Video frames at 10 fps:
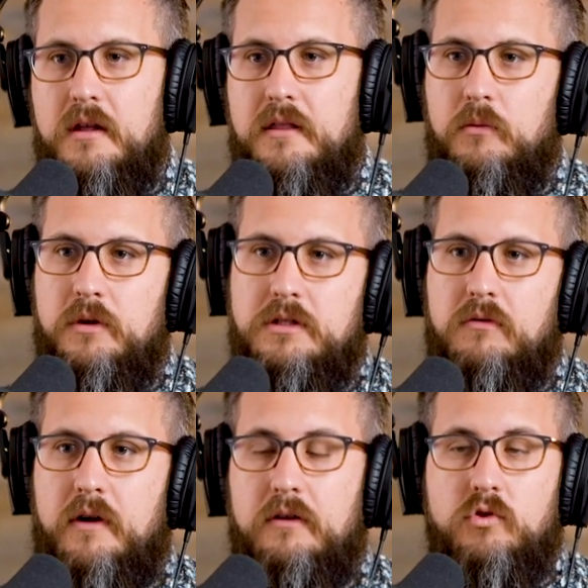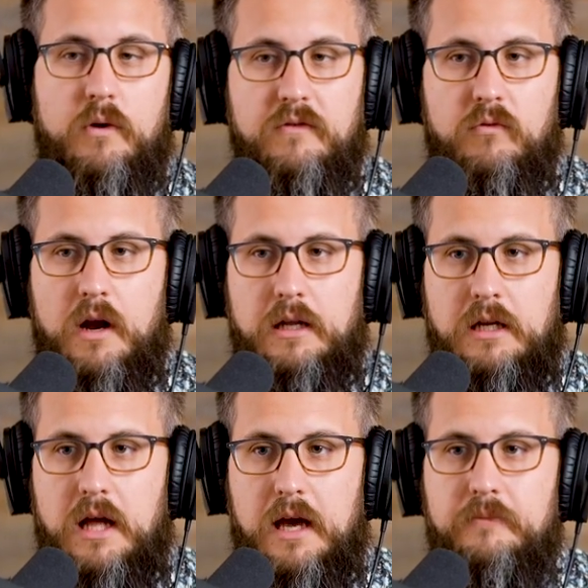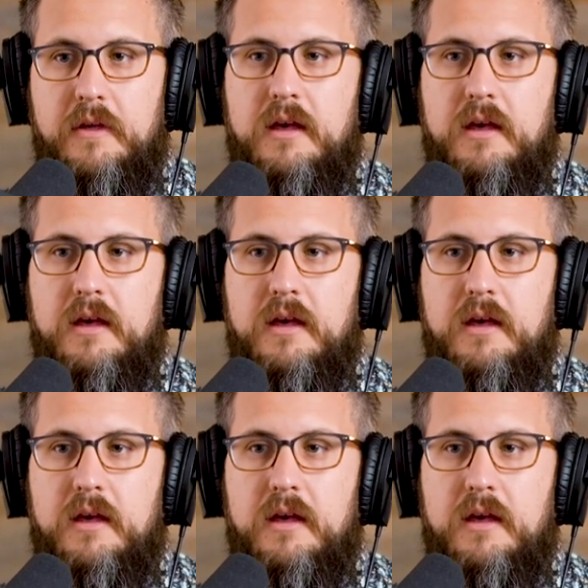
that was around twenty four ninety nine,